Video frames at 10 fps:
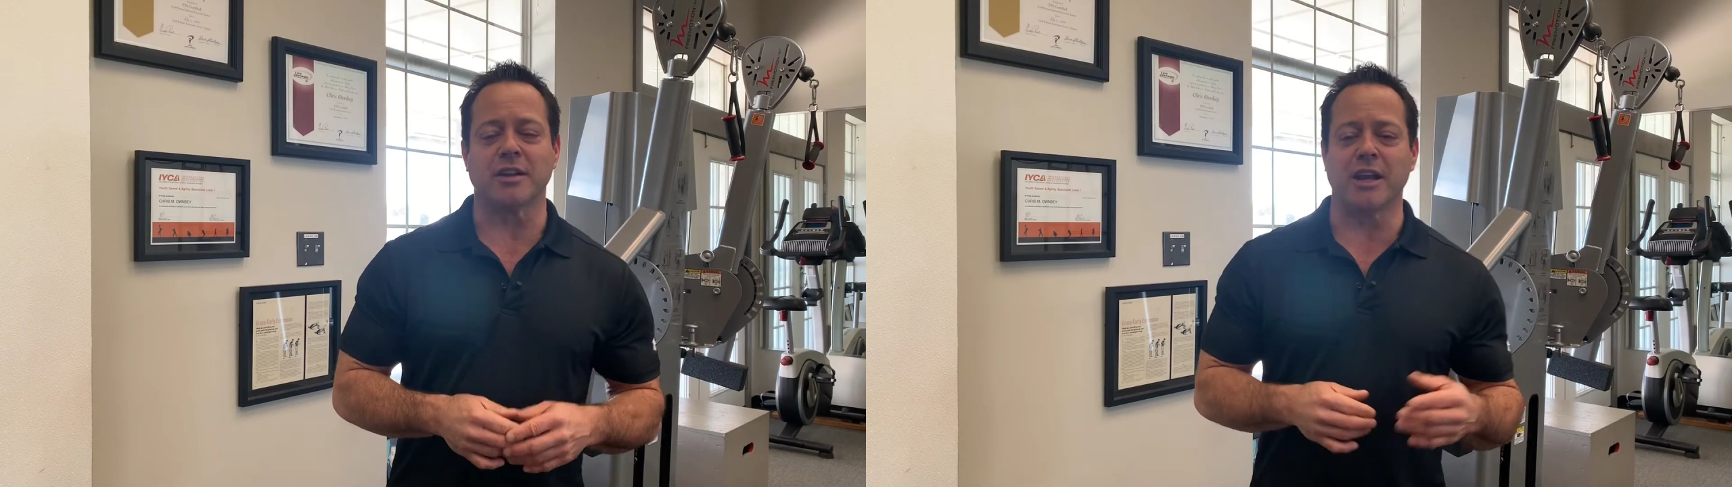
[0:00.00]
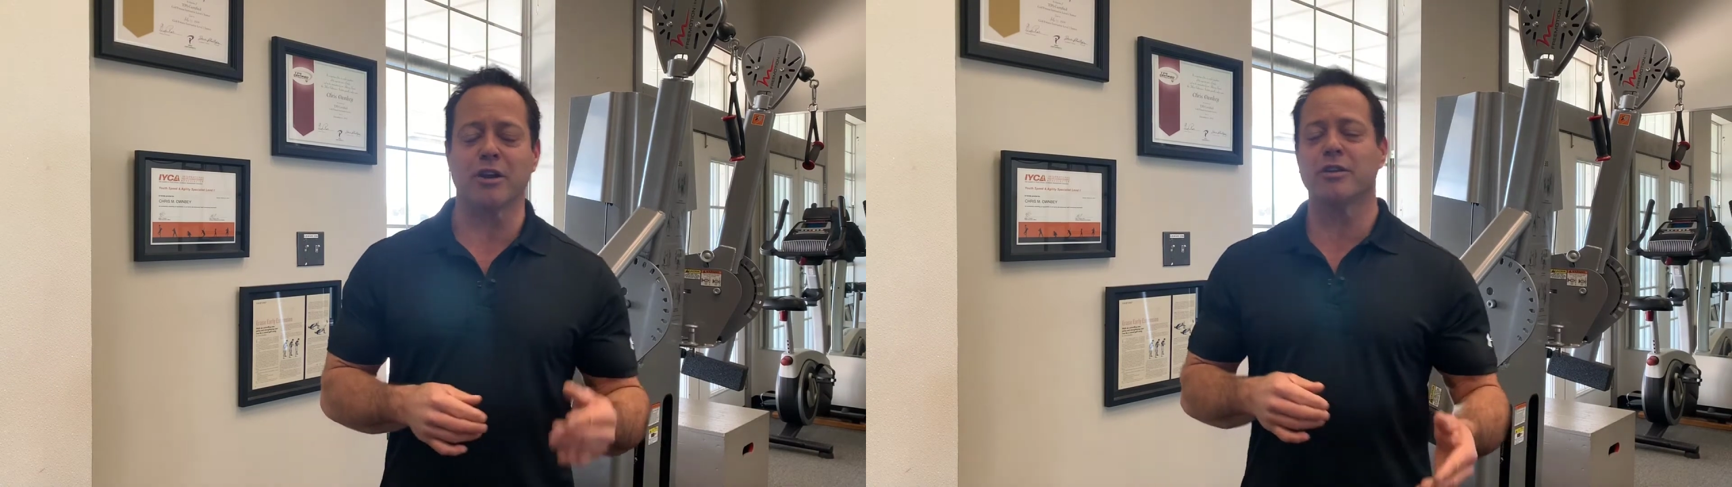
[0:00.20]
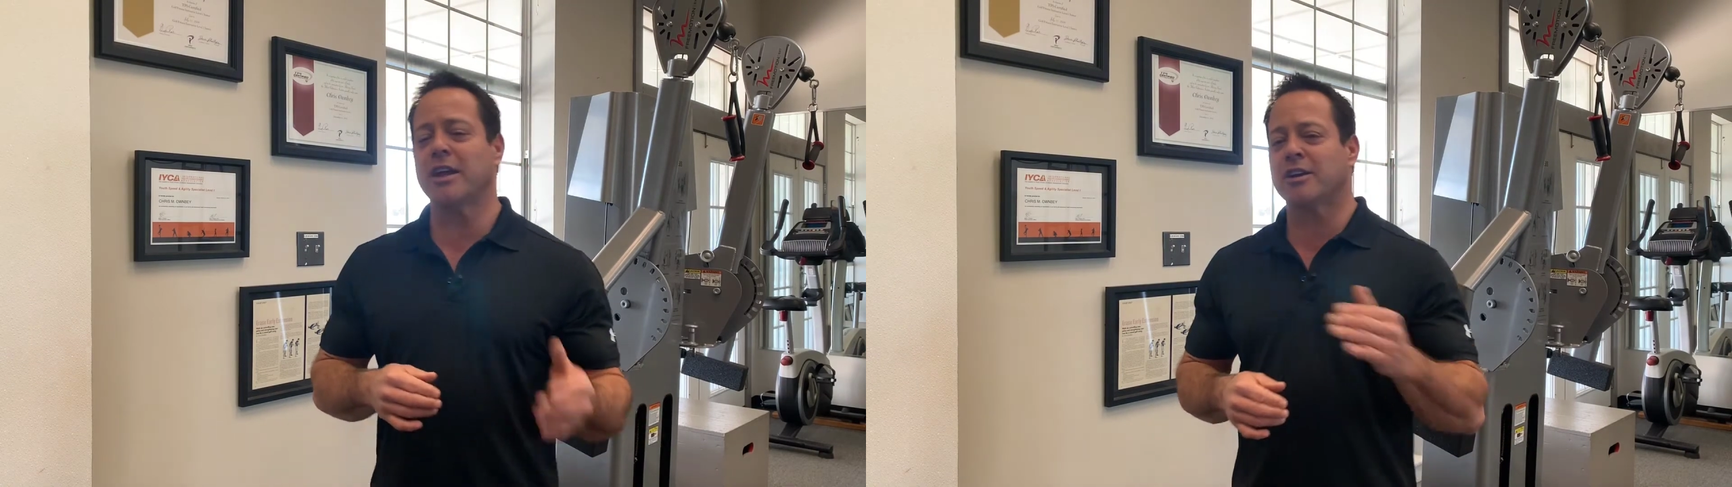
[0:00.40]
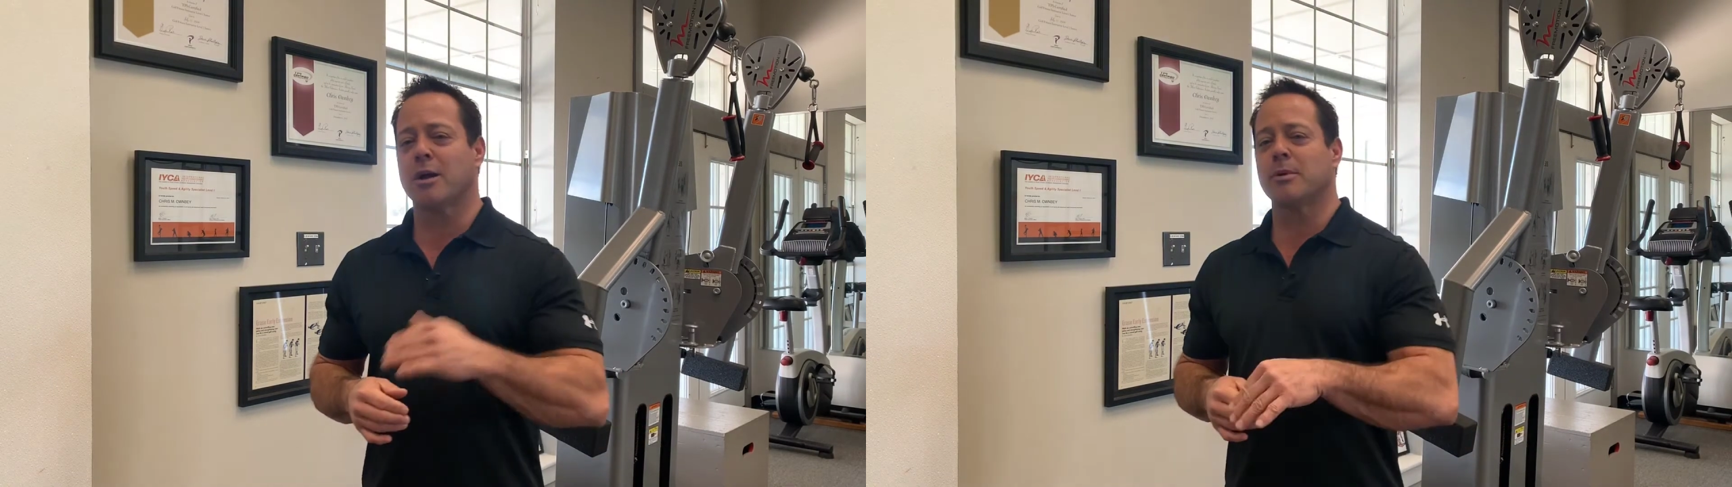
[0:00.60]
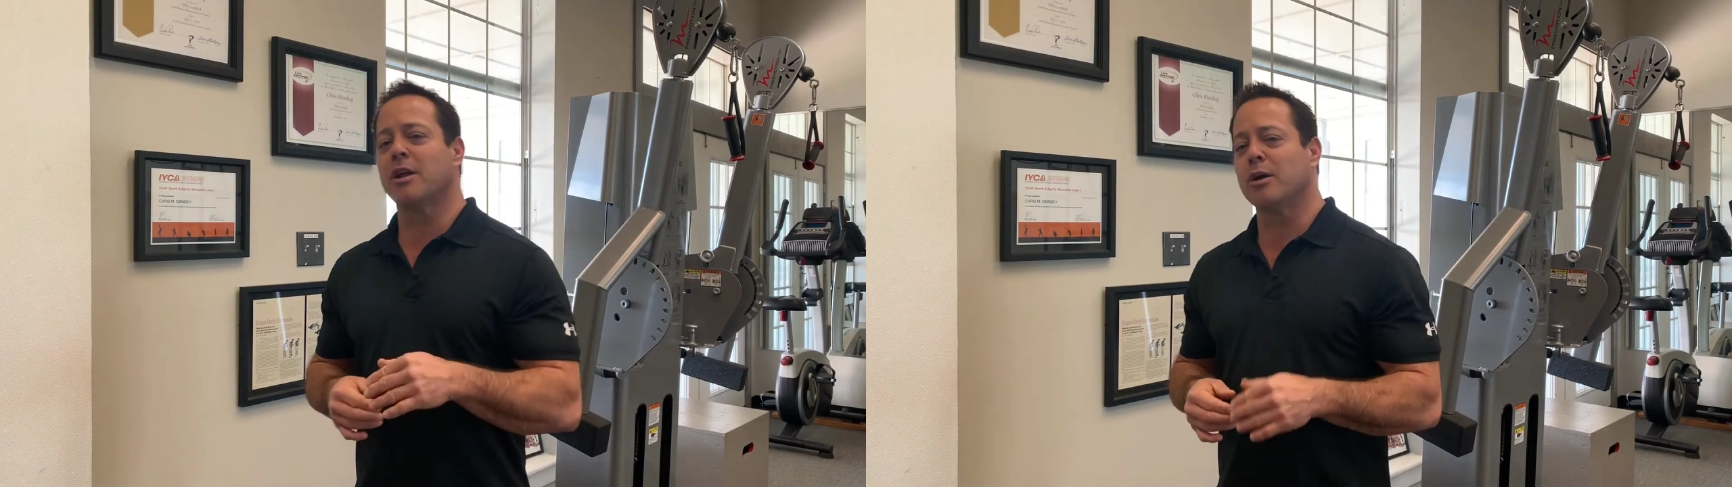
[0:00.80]
and here they
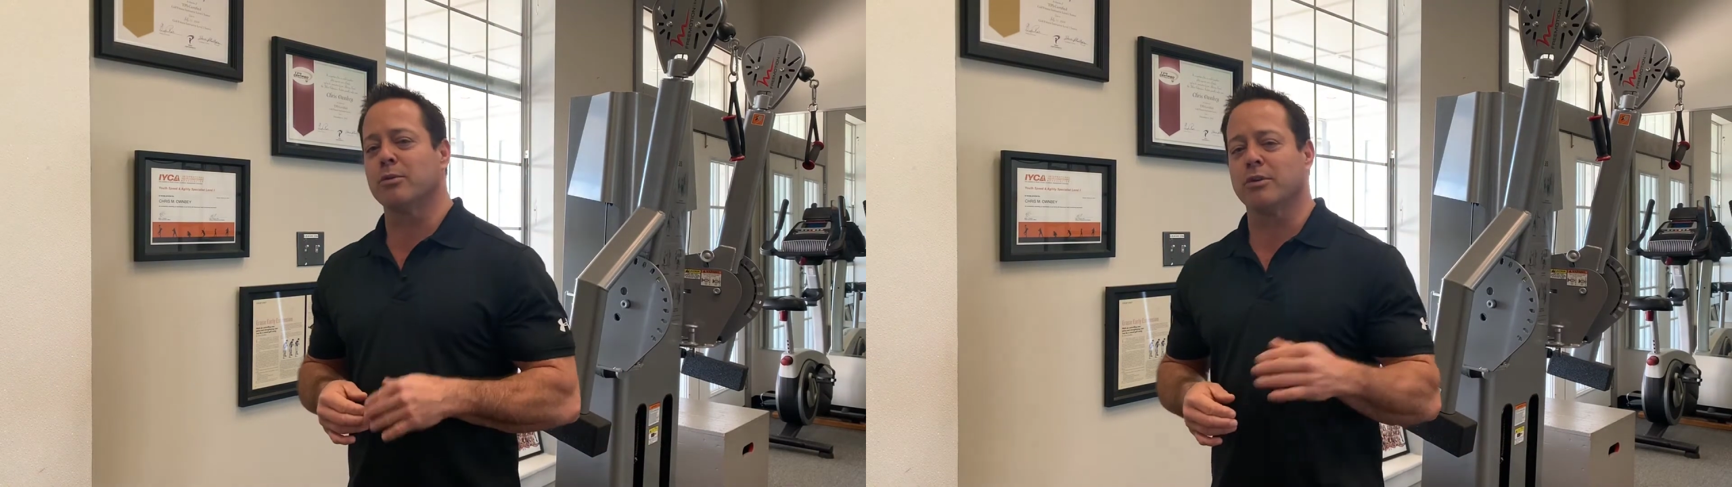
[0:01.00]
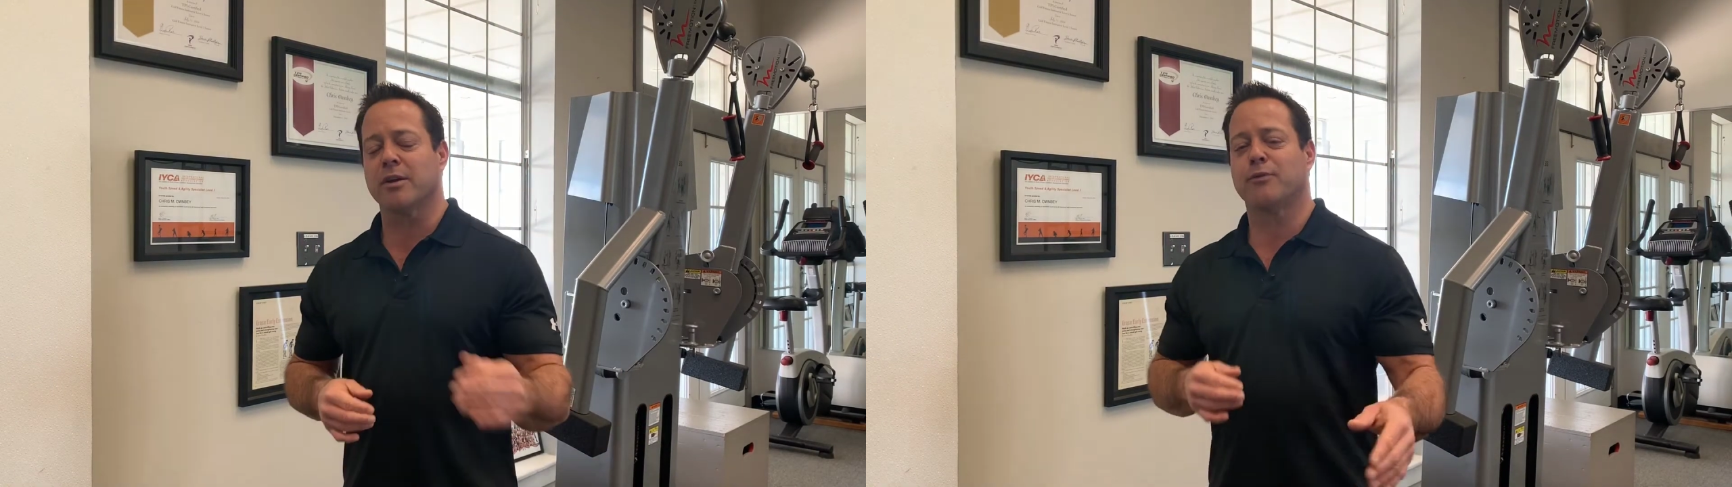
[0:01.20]
come along with their